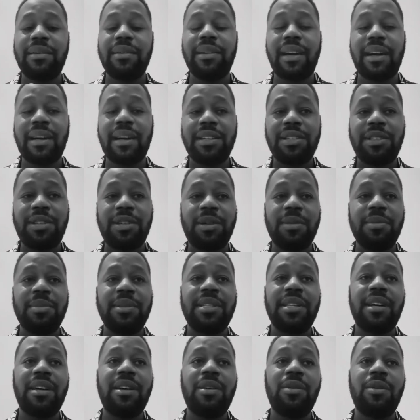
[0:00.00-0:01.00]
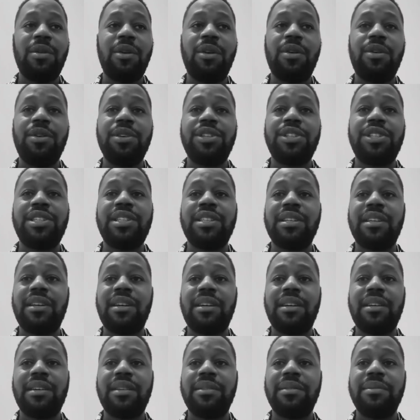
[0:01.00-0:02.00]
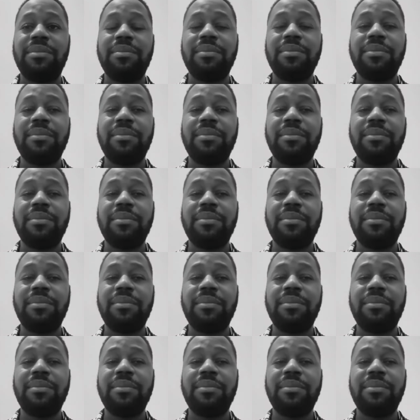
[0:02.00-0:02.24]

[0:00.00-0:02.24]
customs now lodged a